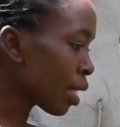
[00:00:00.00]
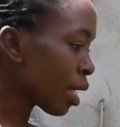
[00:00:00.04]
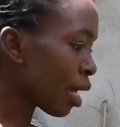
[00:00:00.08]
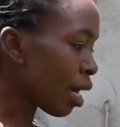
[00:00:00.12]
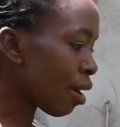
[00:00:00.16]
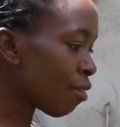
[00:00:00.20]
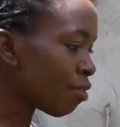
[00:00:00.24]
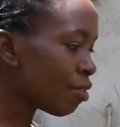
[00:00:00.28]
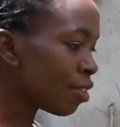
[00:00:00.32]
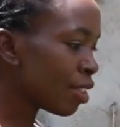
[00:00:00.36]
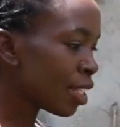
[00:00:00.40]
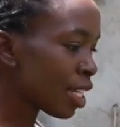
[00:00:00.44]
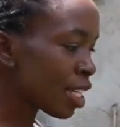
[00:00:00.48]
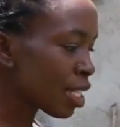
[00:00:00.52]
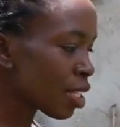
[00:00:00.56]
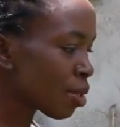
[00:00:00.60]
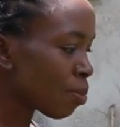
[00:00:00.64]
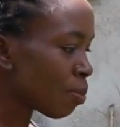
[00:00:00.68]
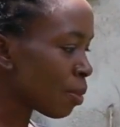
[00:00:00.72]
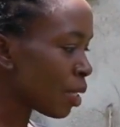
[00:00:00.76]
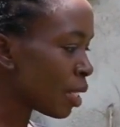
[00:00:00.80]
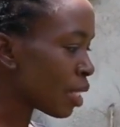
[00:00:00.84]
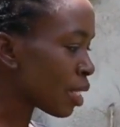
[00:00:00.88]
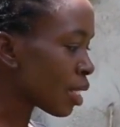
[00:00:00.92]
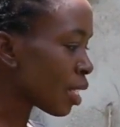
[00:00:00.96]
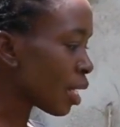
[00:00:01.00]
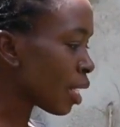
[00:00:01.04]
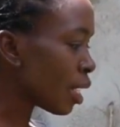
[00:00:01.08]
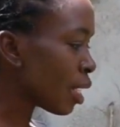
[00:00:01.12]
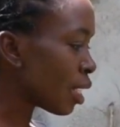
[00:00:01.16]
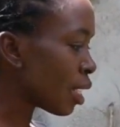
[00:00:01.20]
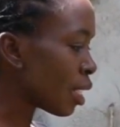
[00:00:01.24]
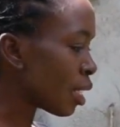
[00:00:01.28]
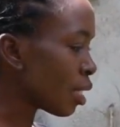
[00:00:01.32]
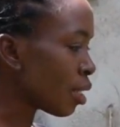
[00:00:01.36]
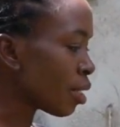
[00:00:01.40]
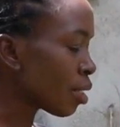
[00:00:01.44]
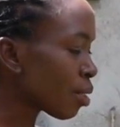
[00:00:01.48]
I've just
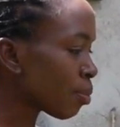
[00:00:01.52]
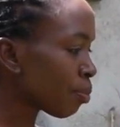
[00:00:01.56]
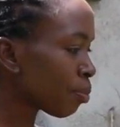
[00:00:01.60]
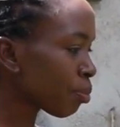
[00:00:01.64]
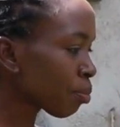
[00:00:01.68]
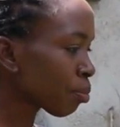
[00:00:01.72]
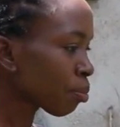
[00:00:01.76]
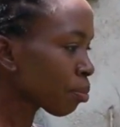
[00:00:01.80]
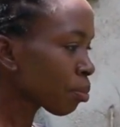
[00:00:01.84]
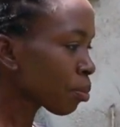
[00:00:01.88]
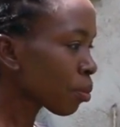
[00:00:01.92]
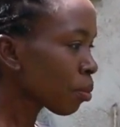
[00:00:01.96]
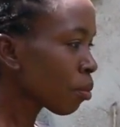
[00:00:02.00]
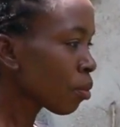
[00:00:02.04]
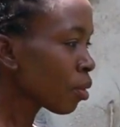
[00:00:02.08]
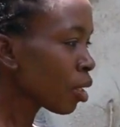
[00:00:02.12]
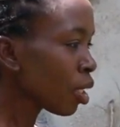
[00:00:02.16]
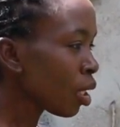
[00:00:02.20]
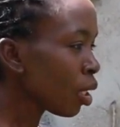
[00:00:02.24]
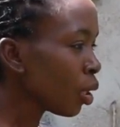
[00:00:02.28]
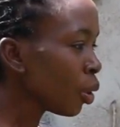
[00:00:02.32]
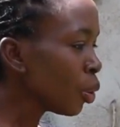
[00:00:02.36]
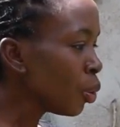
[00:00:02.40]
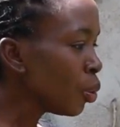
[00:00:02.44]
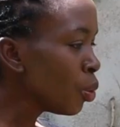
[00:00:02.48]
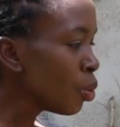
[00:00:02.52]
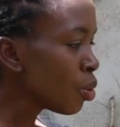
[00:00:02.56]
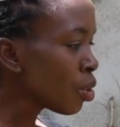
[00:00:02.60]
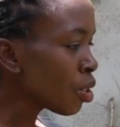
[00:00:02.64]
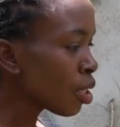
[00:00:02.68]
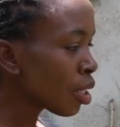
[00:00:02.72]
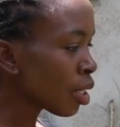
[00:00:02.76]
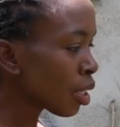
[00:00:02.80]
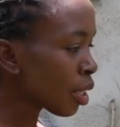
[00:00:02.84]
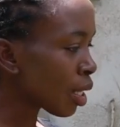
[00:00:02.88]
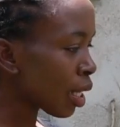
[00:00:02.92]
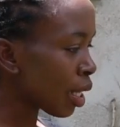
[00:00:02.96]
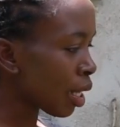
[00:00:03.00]
maintained it
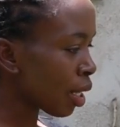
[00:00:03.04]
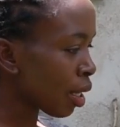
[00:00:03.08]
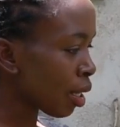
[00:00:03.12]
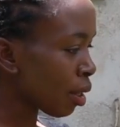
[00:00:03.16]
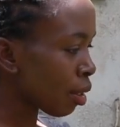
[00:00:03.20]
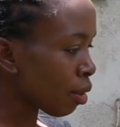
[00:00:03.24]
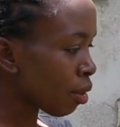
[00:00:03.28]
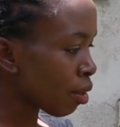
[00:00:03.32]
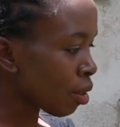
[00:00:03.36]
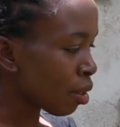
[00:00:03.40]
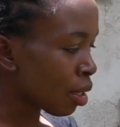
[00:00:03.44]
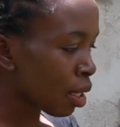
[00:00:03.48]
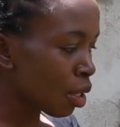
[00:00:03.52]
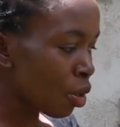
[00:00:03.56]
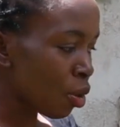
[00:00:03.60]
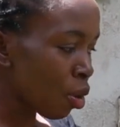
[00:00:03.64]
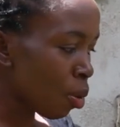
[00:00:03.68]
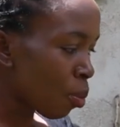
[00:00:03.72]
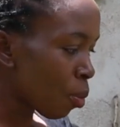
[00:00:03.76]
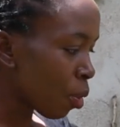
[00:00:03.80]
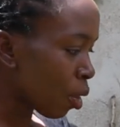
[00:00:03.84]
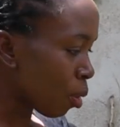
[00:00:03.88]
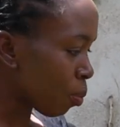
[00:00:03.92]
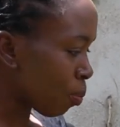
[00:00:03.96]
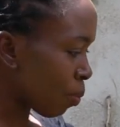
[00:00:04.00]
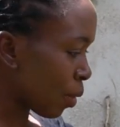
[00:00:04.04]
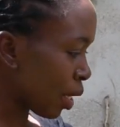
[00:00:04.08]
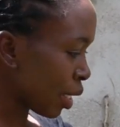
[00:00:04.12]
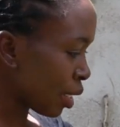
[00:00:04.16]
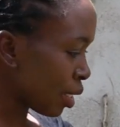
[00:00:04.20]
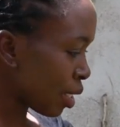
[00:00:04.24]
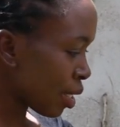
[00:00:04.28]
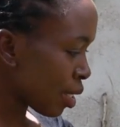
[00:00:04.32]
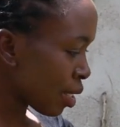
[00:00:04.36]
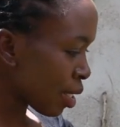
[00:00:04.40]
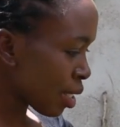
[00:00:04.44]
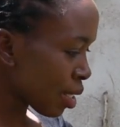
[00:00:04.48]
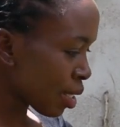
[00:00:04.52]
using the normal
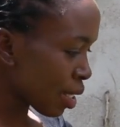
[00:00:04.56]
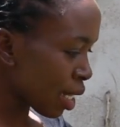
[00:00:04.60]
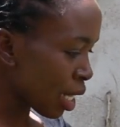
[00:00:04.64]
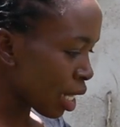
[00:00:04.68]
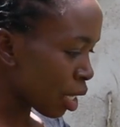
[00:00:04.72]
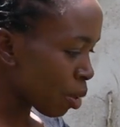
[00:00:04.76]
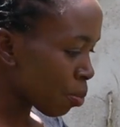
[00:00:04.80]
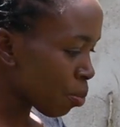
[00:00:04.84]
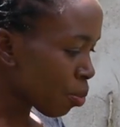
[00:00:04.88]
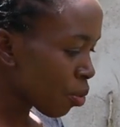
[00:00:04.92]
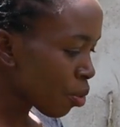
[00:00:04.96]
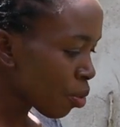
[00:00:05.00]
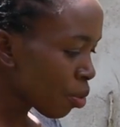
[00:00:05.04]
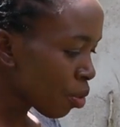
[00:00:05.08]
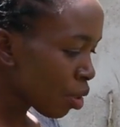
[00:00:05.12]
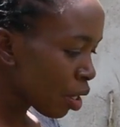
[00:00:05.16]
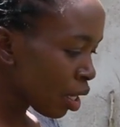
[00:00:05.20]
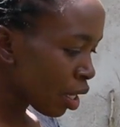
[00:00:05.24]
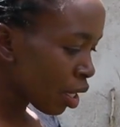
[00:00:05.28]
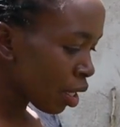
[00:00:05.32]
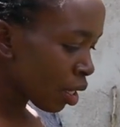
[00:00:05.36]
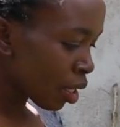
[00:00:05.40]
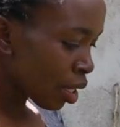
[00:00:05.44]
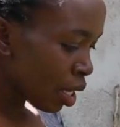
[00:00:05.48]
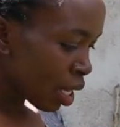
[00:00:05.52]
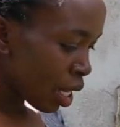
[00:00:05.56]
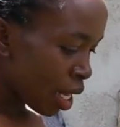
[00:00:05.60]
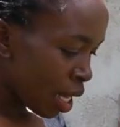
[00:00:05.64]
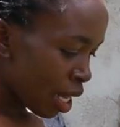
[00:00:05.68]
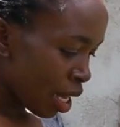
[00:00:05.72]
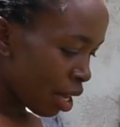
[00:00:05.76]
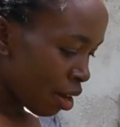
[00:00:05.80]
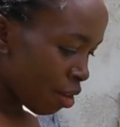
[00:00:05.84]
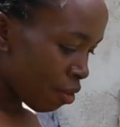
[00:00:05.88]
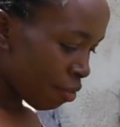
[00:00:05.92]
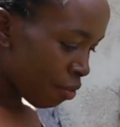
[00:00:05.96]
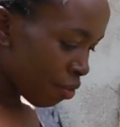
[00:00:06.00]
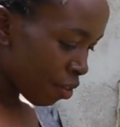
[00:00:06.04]
practices like pruning
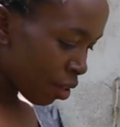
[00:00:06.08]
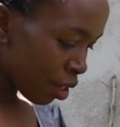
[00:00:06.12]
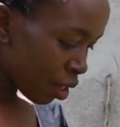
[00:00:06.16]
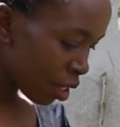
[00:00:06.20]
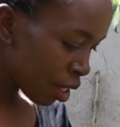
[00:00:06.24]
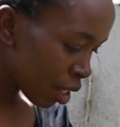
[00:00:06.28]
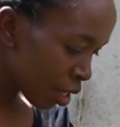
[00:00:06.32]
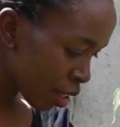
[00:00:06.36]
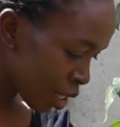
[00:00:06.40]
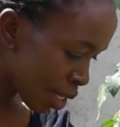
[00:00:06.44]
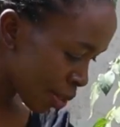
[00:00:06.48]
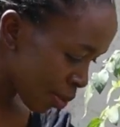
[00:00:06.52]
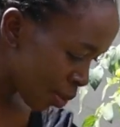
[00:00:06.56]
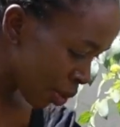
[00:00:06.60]
and feeding the